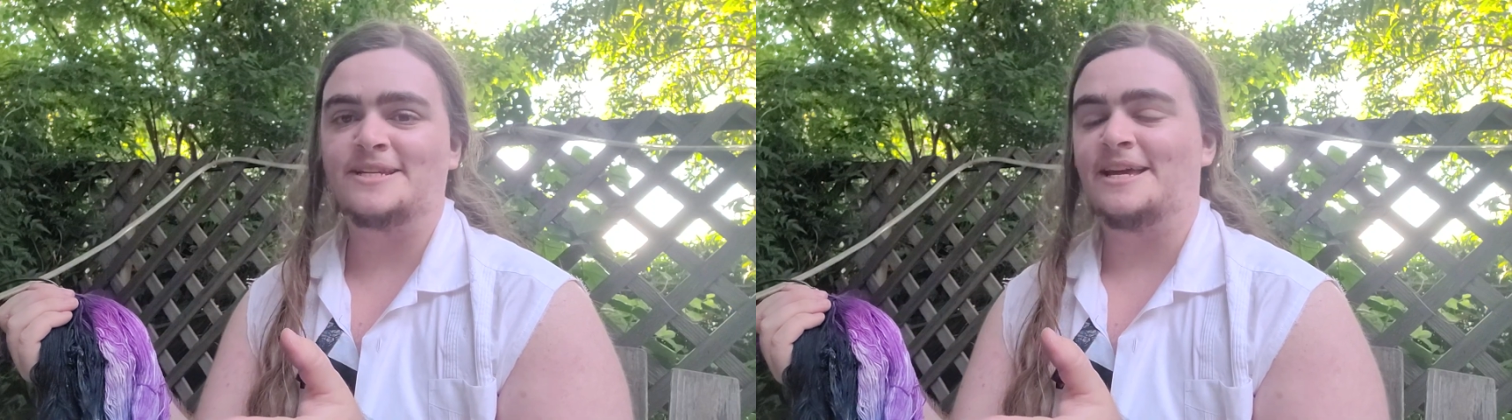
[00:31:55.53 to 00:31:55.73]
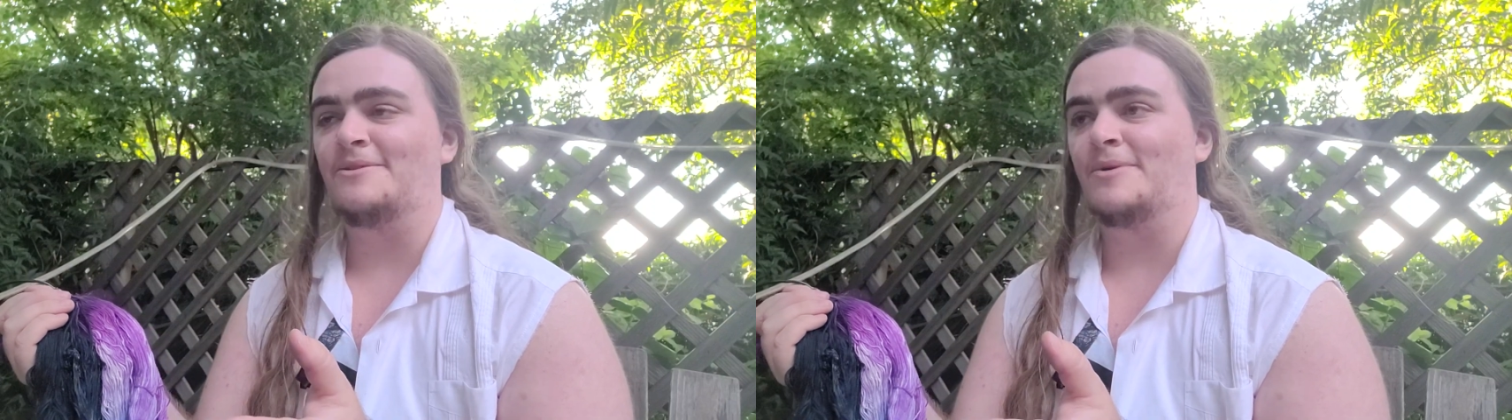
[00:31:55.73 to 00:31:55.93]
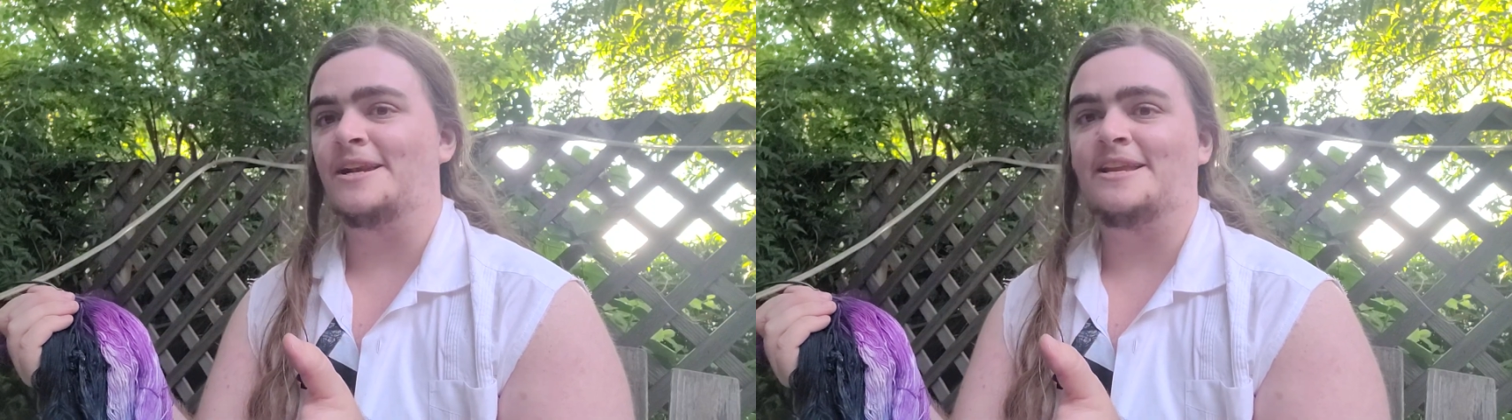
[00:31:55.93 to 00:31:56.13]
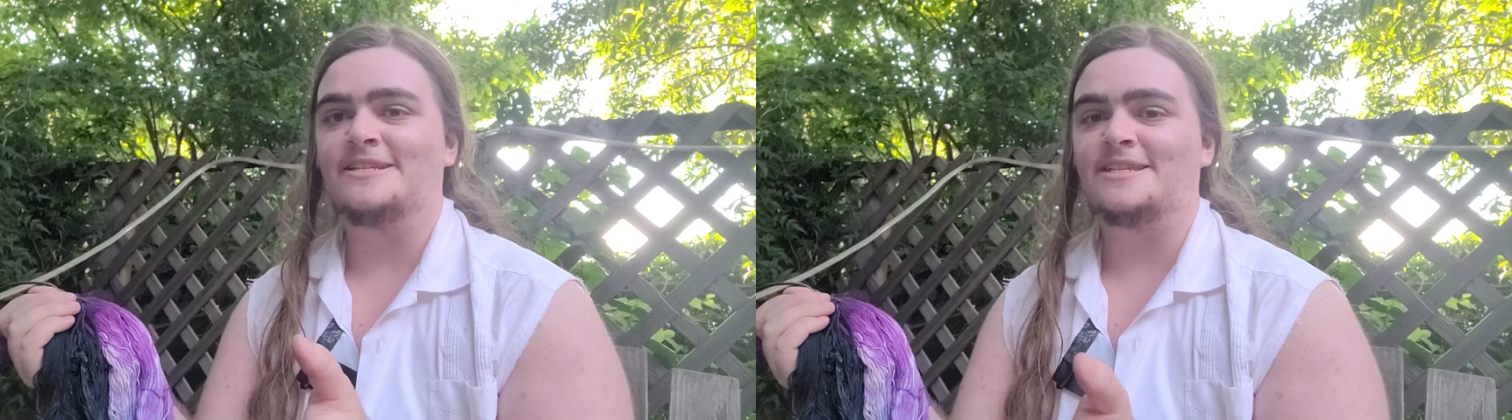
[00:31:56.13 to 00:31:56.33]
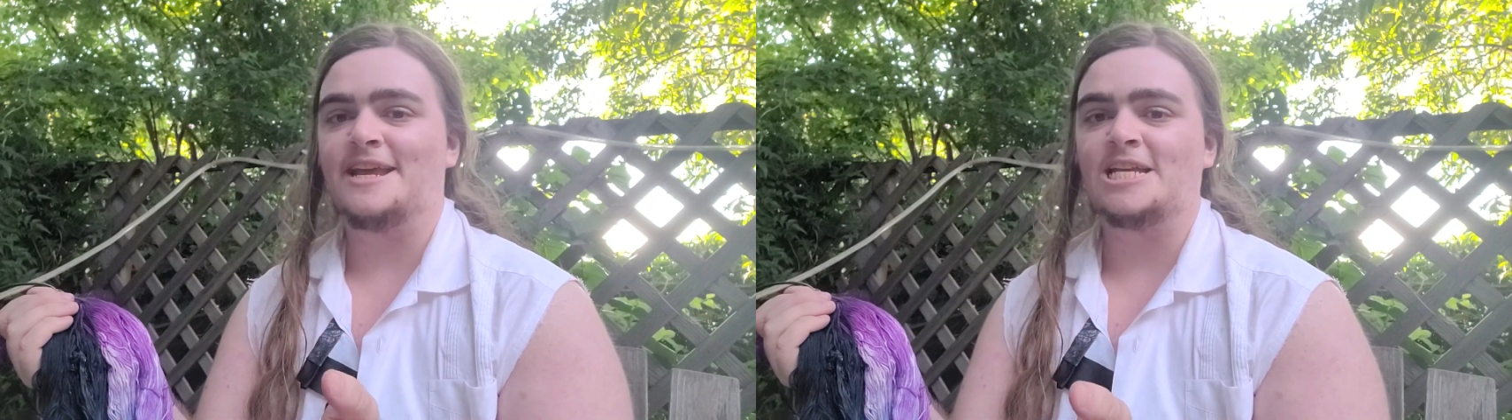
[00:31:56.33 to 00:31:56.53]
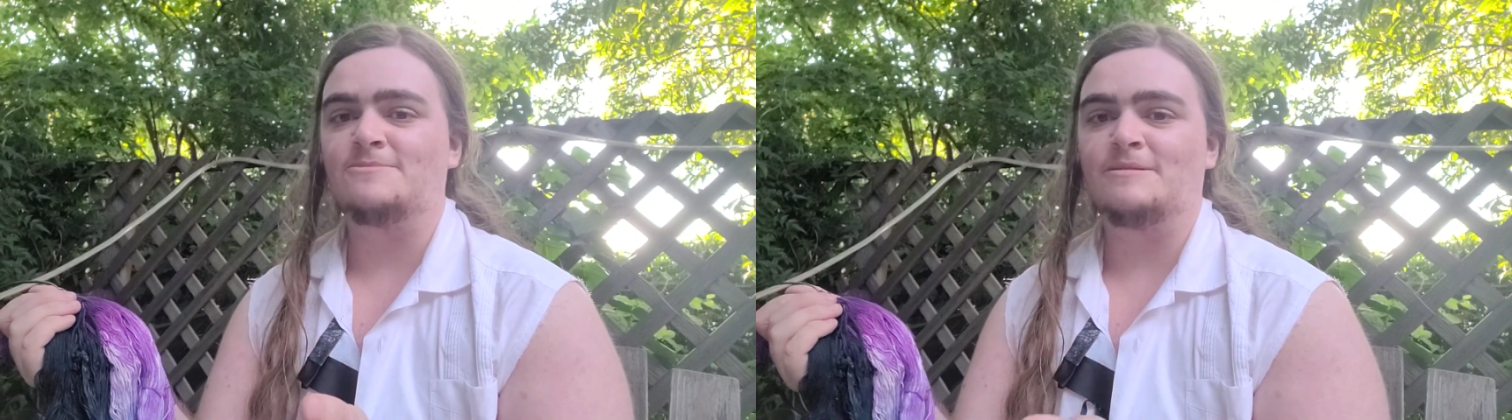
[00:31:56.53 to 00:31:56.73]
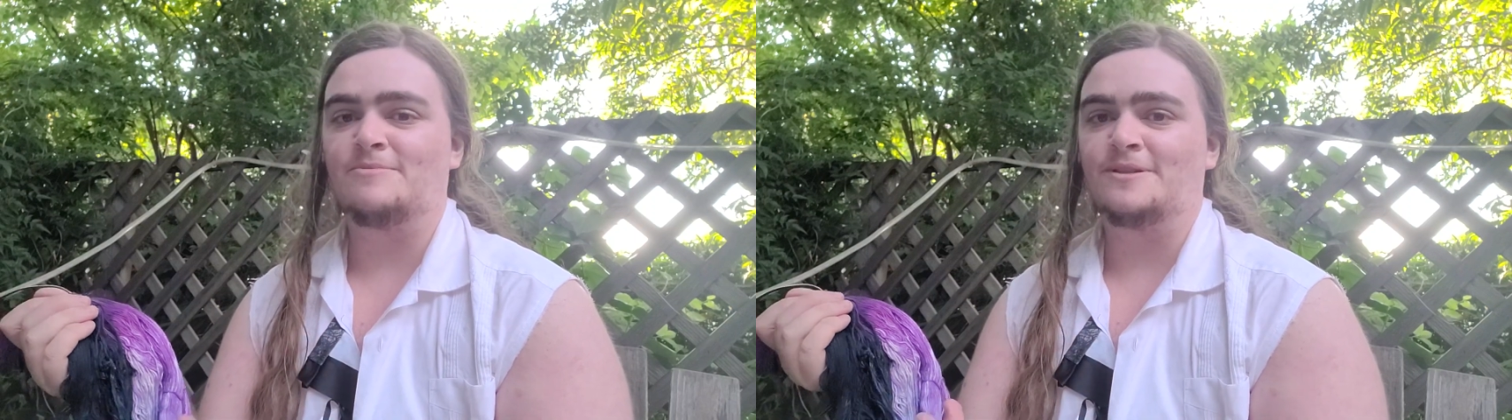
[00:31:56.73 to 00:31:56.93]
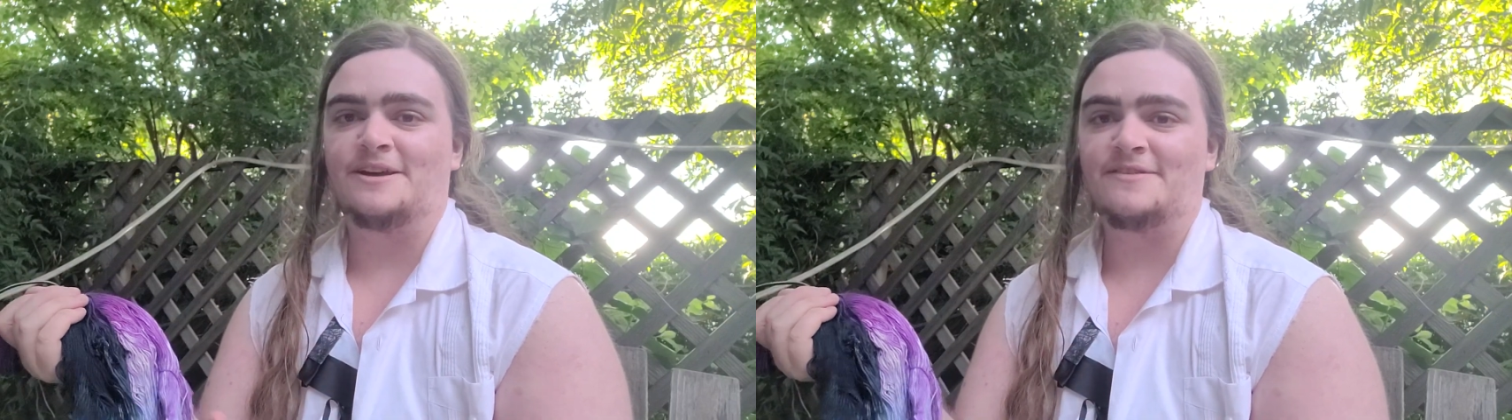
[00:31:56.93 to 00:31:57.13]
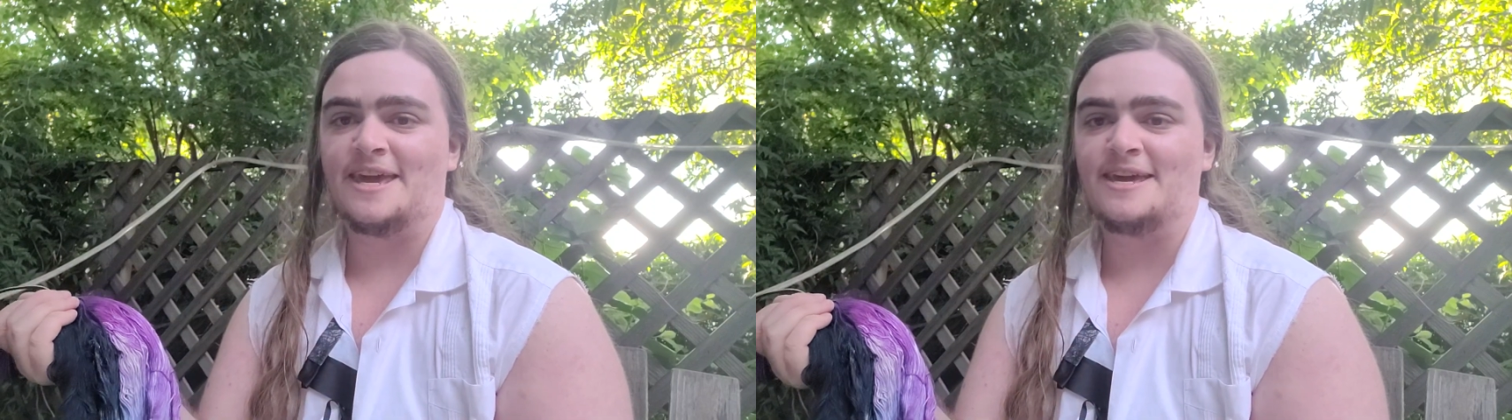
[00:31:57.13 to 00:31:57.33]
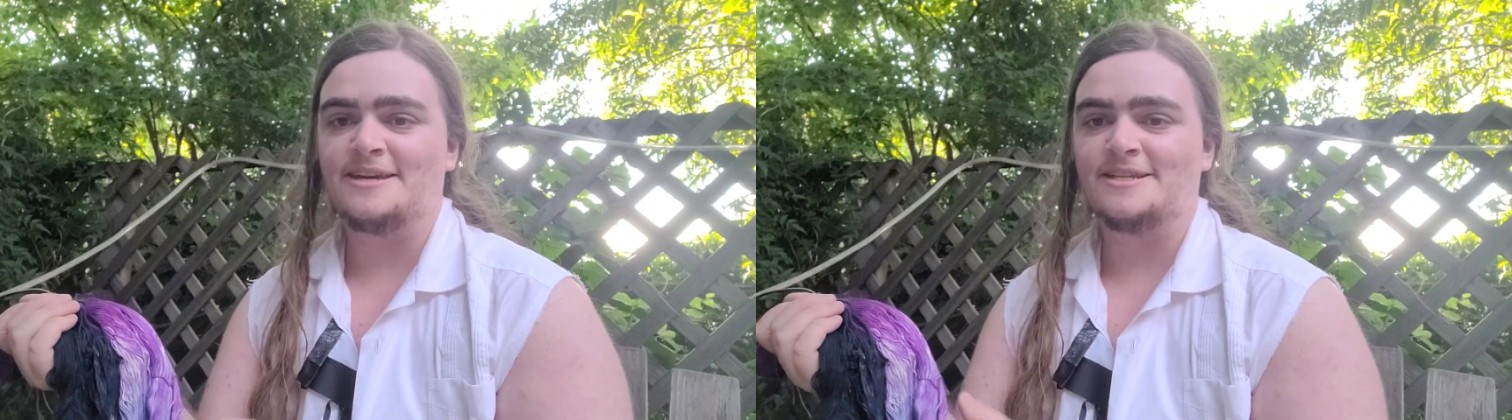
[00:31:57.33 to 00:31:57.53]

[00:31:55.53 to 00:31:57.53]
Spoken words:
and one is that Ace people love cake.